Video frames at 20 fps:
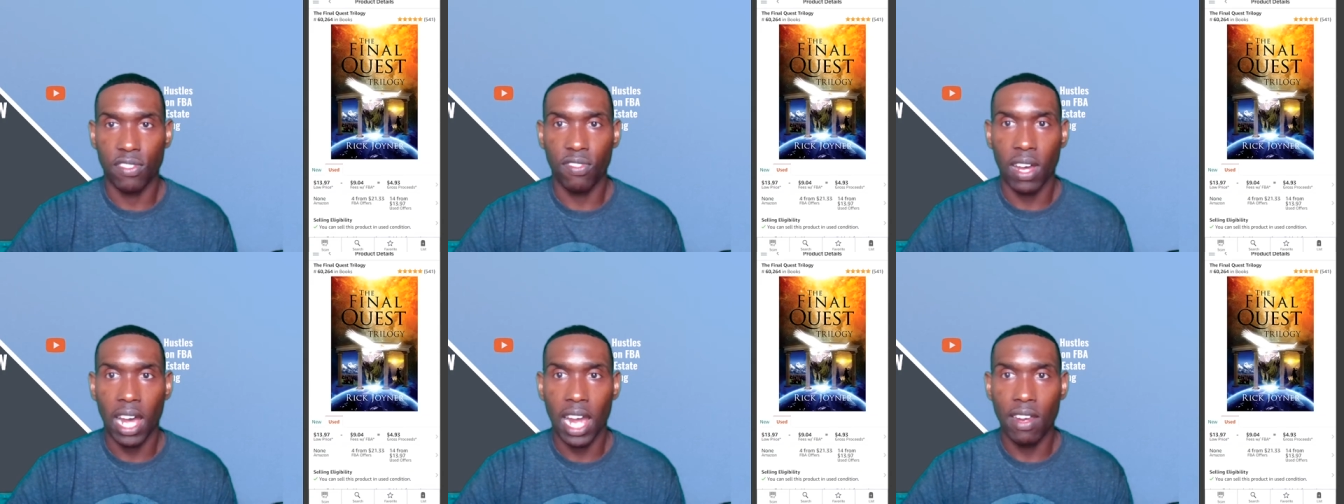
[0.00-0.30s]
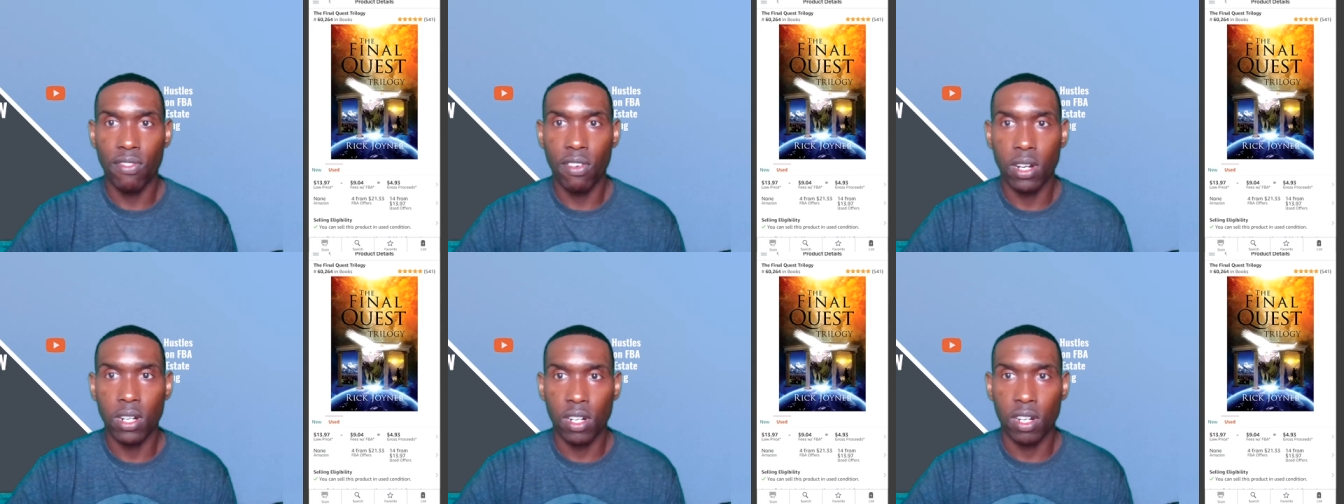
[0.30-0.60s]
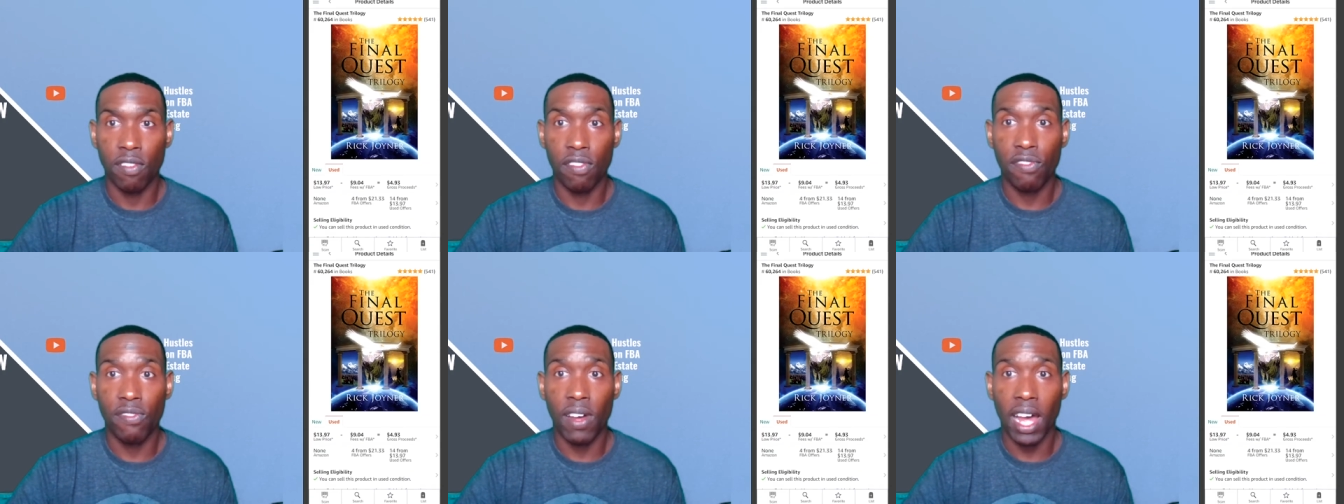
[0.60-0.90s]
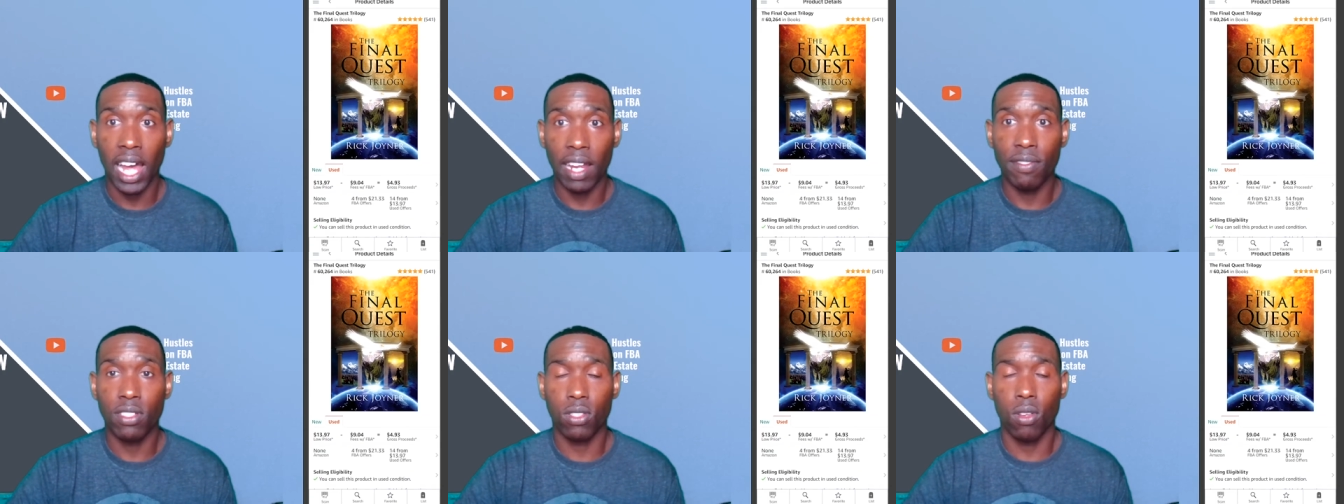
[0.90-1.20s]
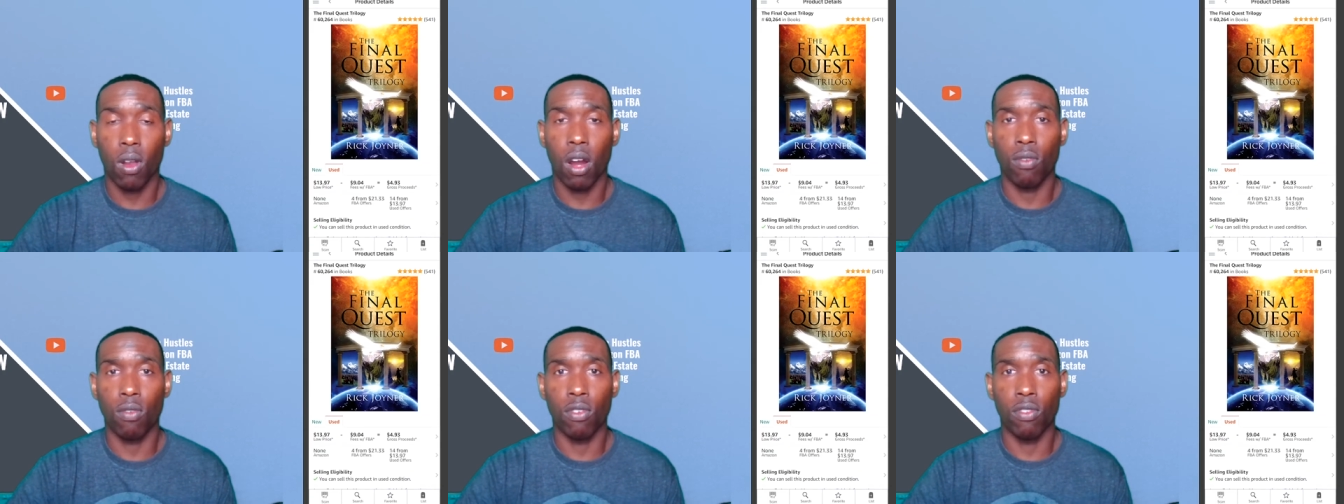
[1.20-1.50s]
500
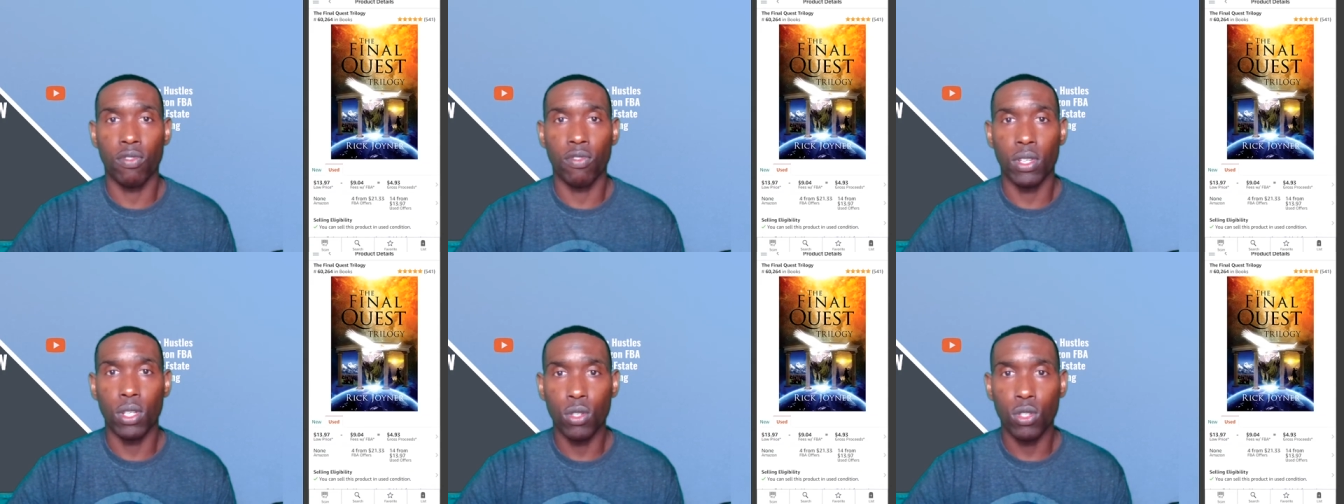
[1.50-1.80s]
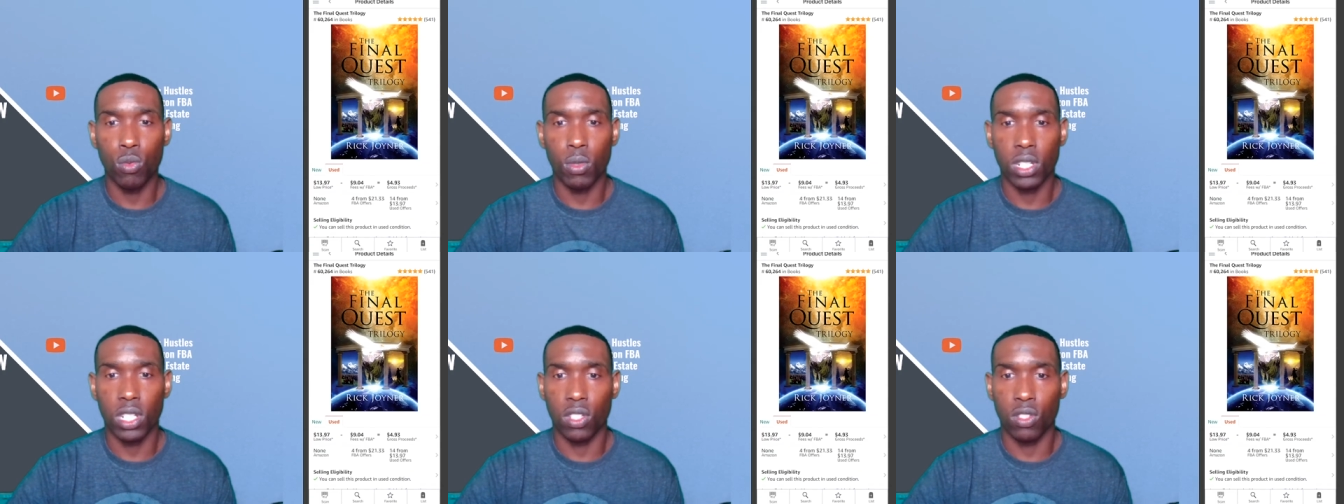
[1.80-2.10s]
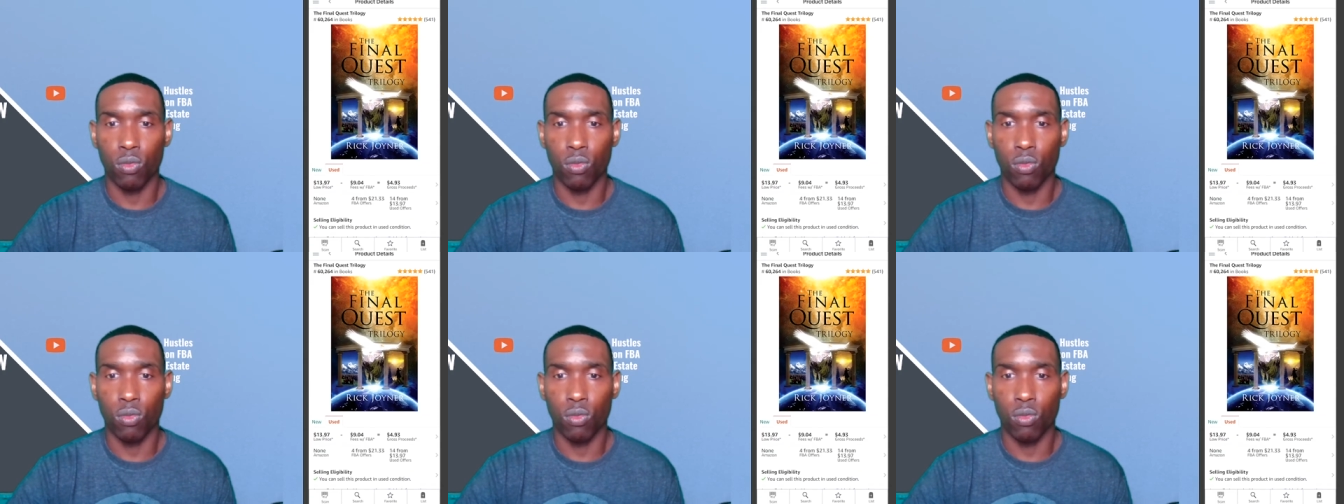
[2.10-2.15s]
5-star reviews, which is